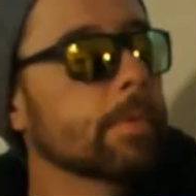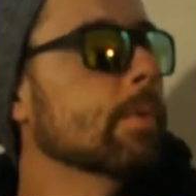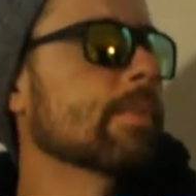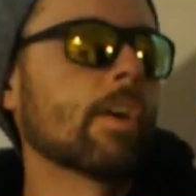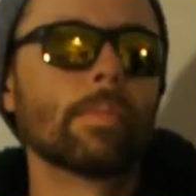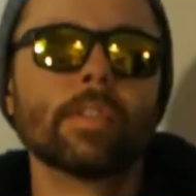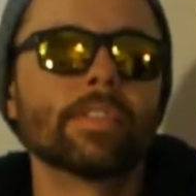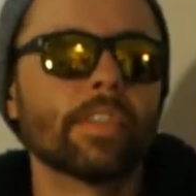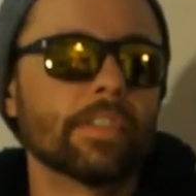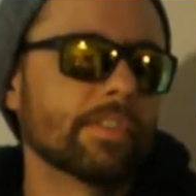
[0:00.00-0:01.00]
we've all been
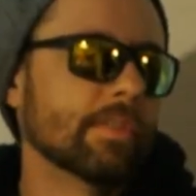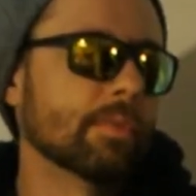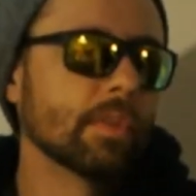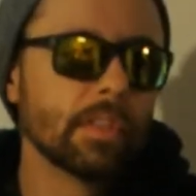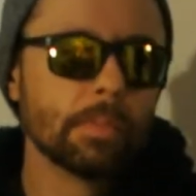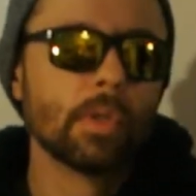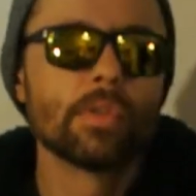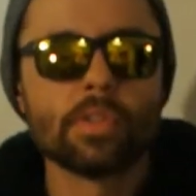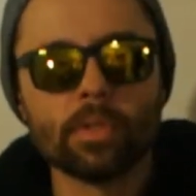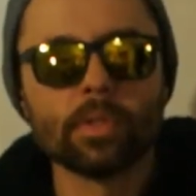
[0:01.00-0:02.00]
sensitive. We're
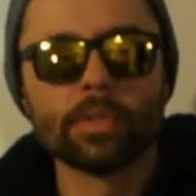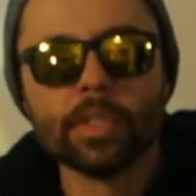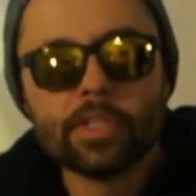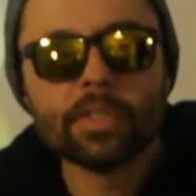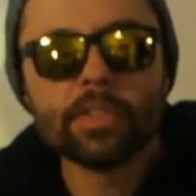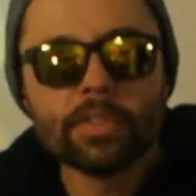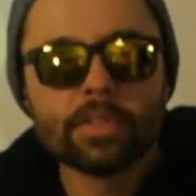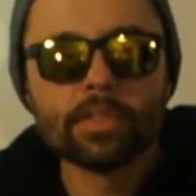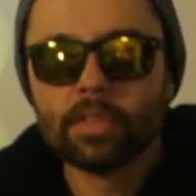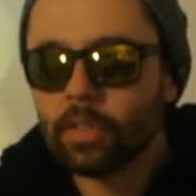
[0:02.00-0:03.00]
emotional creatures,
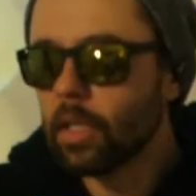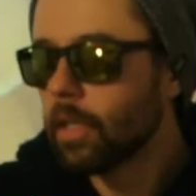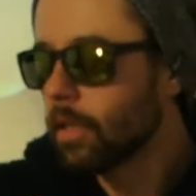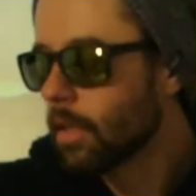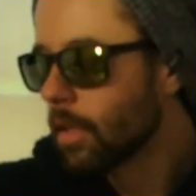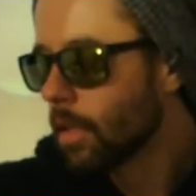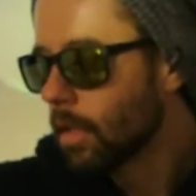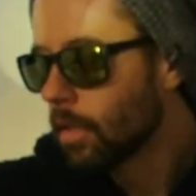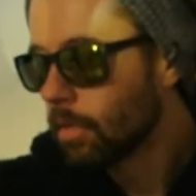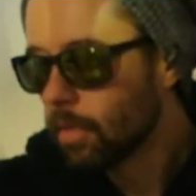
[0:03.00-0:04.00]

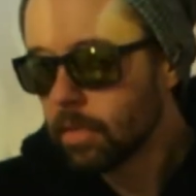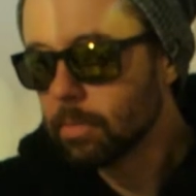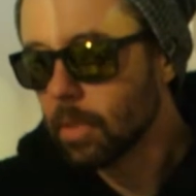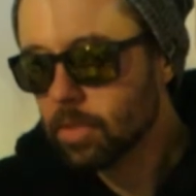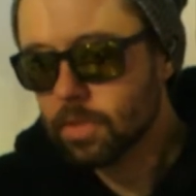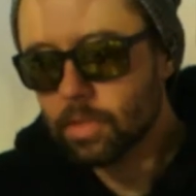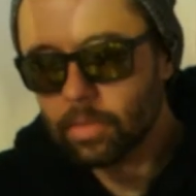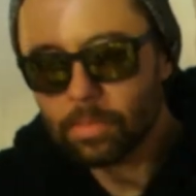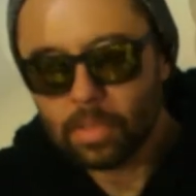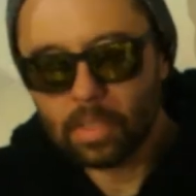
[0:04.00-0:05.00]
We're
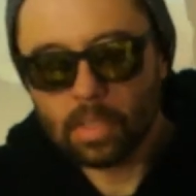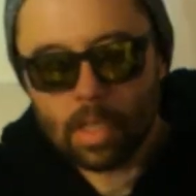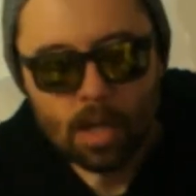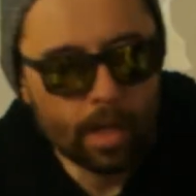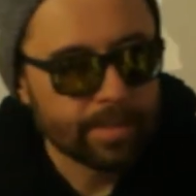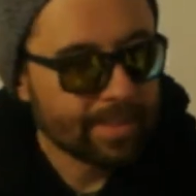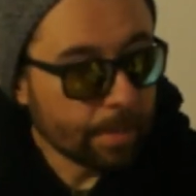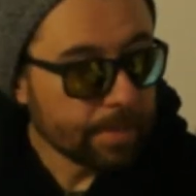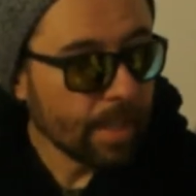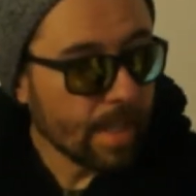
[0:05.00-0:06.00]
emotional, but
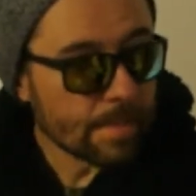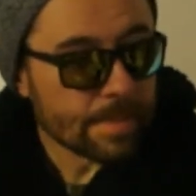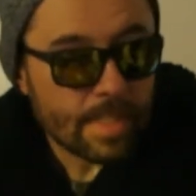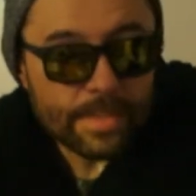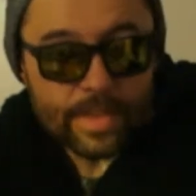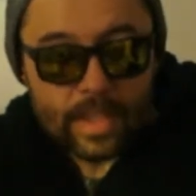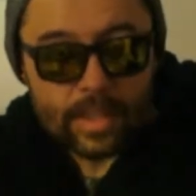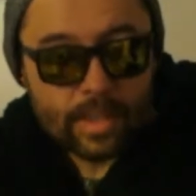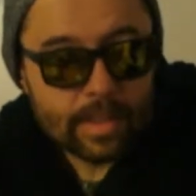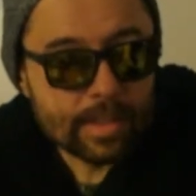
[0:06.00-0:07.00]
sometimes I think
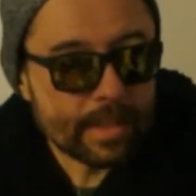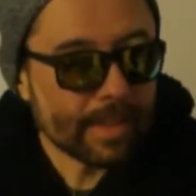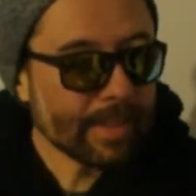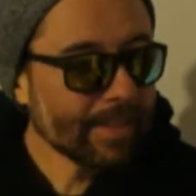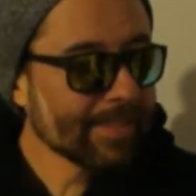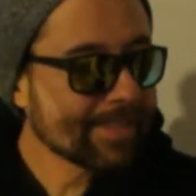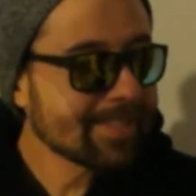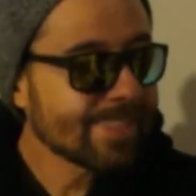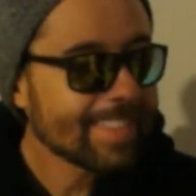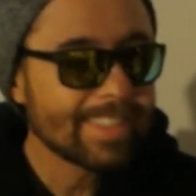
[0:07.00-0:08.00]
it
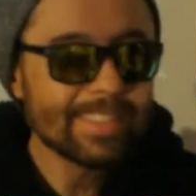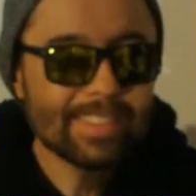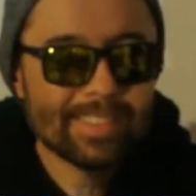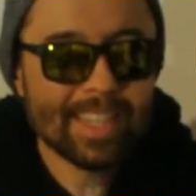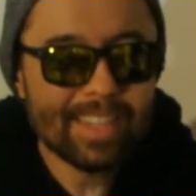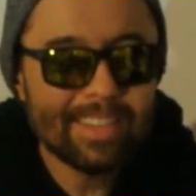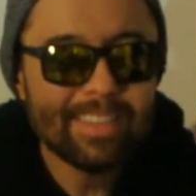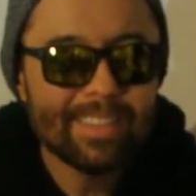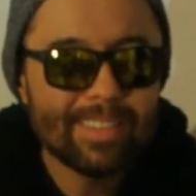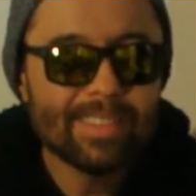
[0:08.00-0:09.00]
gets taken a
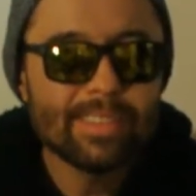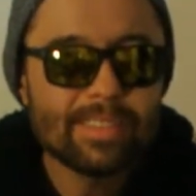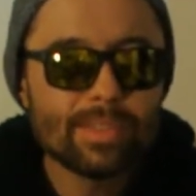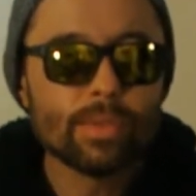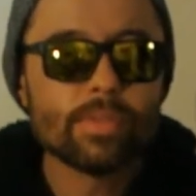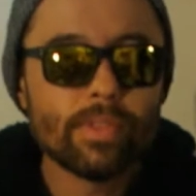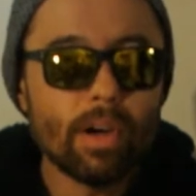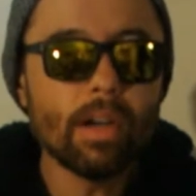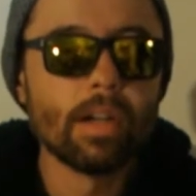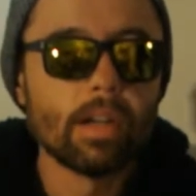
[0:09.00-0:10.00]
little too
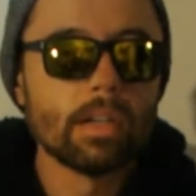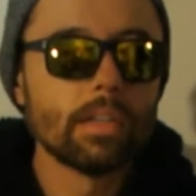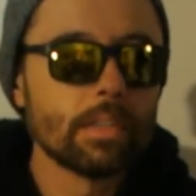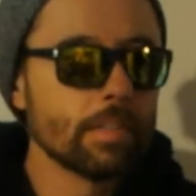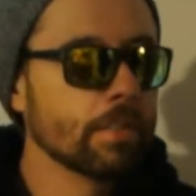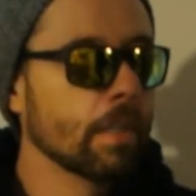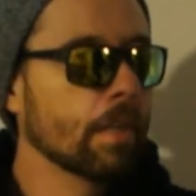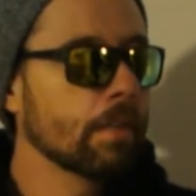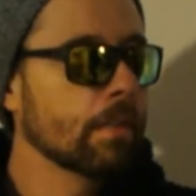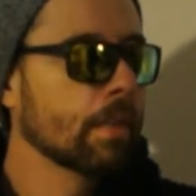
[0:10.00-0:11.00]
far,
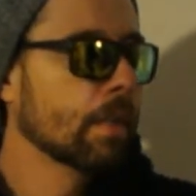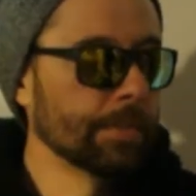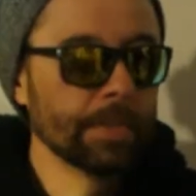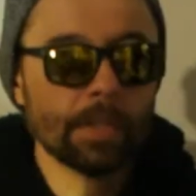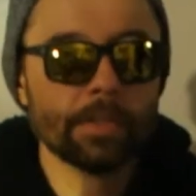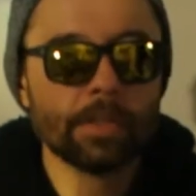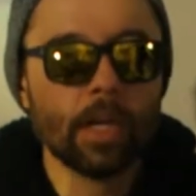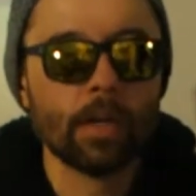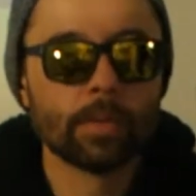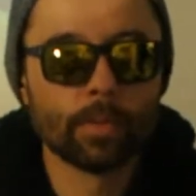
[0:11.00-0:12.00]
The other day
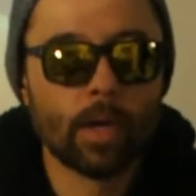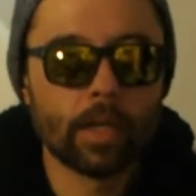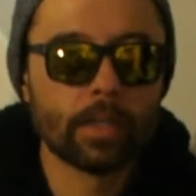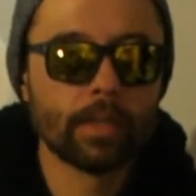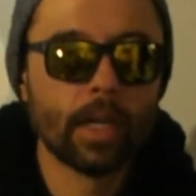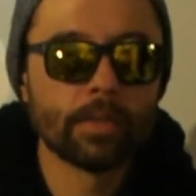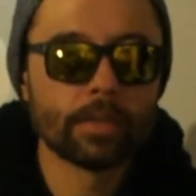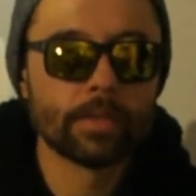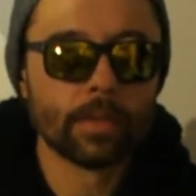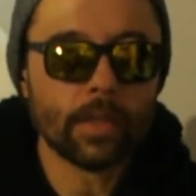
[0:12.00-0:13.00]
I was walking down the
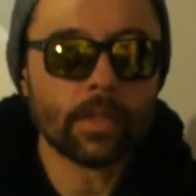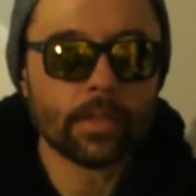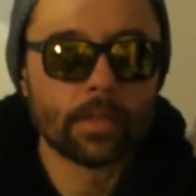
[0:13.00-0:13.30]
street,